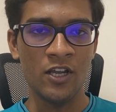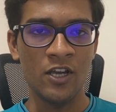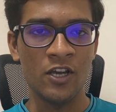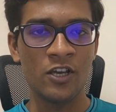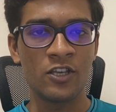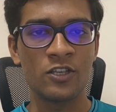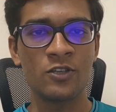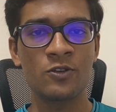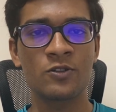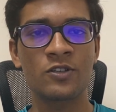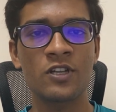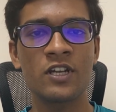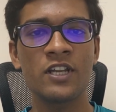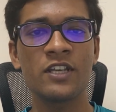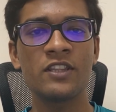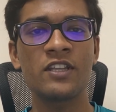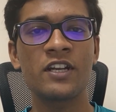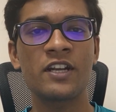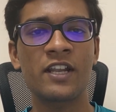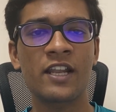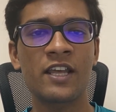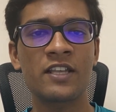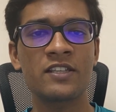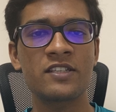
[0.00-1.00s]
Usually the
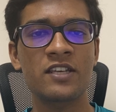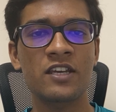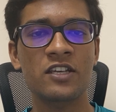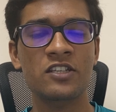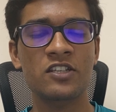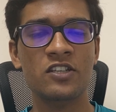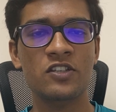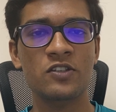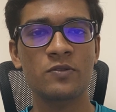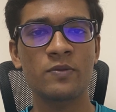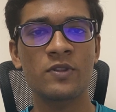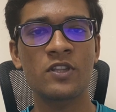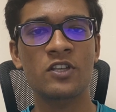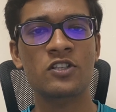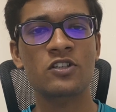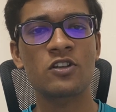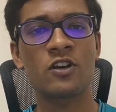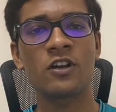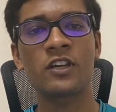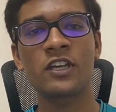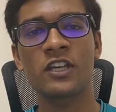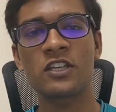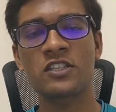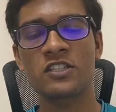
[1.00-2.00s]
transactions with the
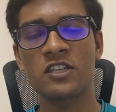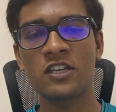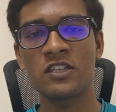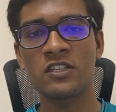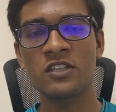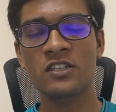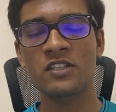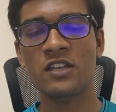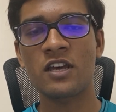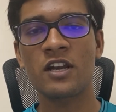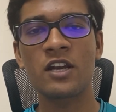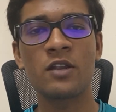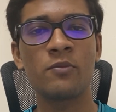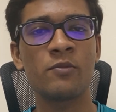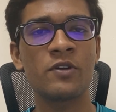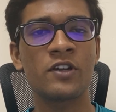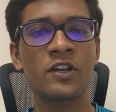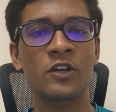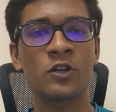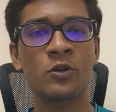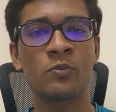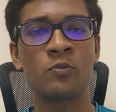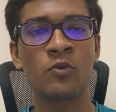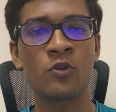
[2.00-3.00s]
stock exchanges are
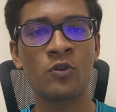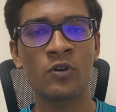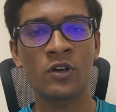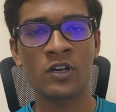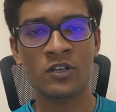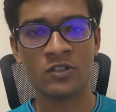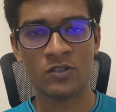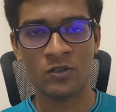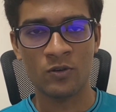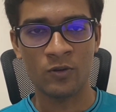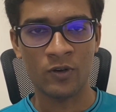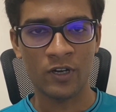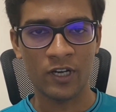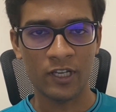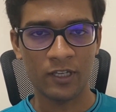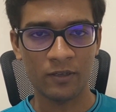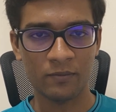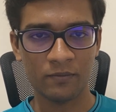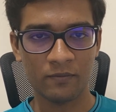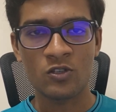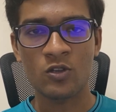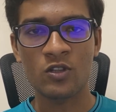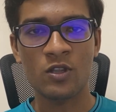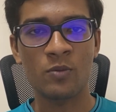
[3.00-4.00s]
limited to brokers only.
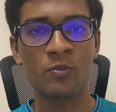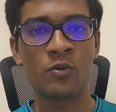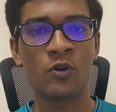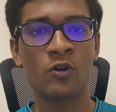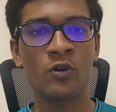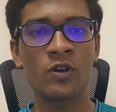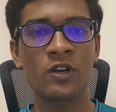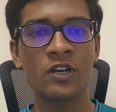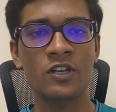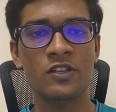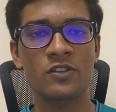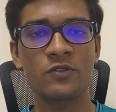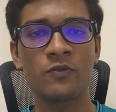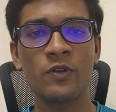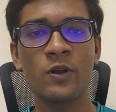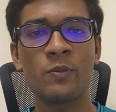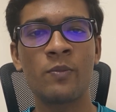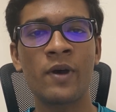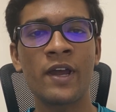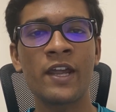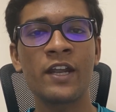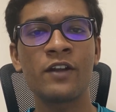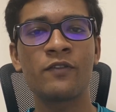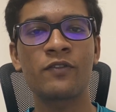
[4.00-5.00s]
So the brokers will
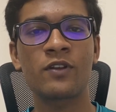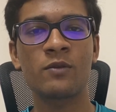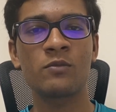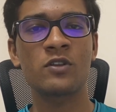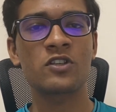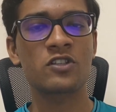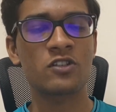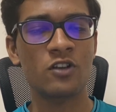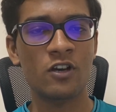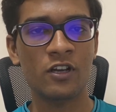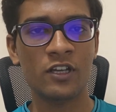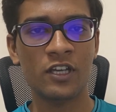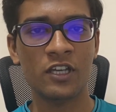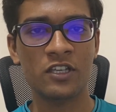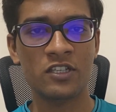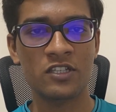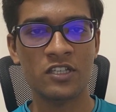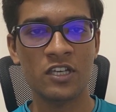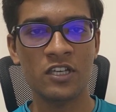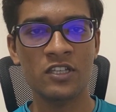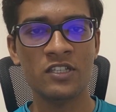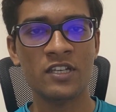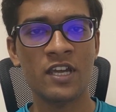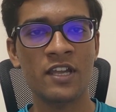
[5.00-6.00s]
buy it from the stock
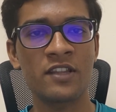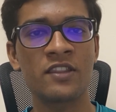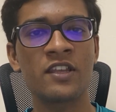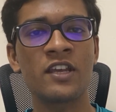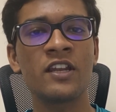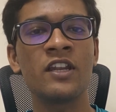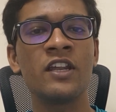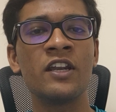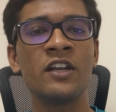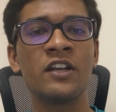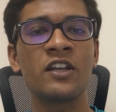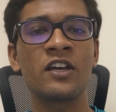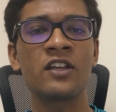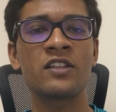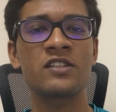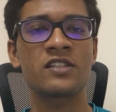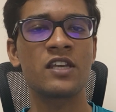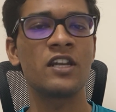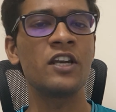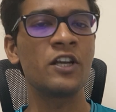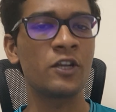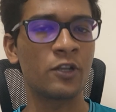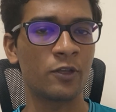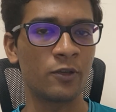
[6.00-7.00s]
exchange and they'll in turn sell
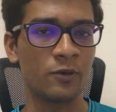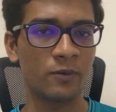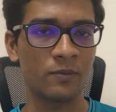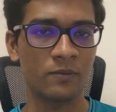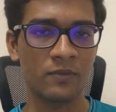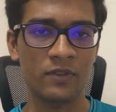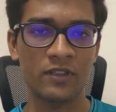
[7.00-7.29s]
it to you.